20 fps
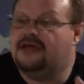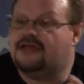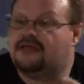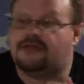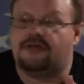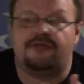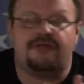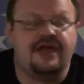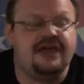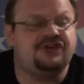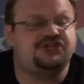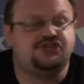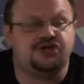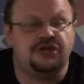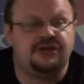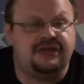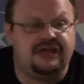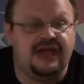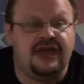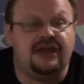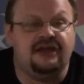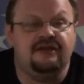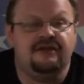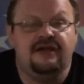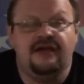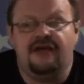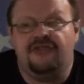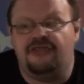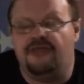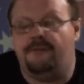so they should get
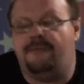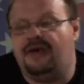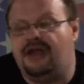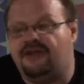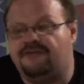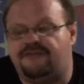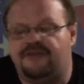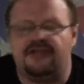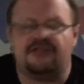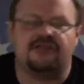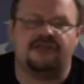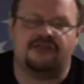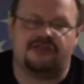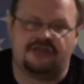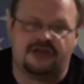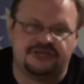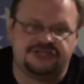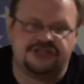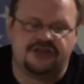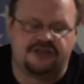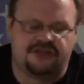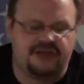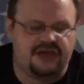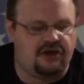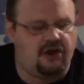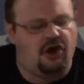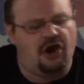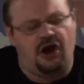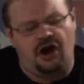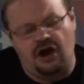the benefits, such as
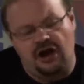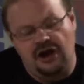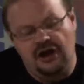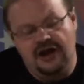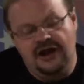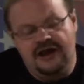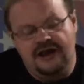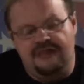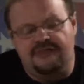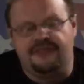they are,